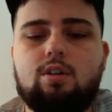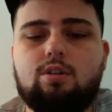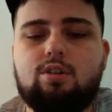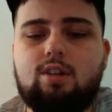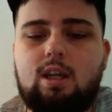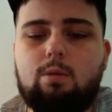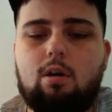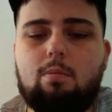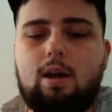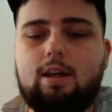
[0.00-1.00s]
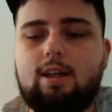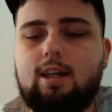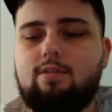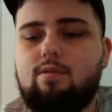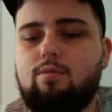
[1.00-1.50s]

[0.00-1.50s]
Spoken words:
So stay well back and give it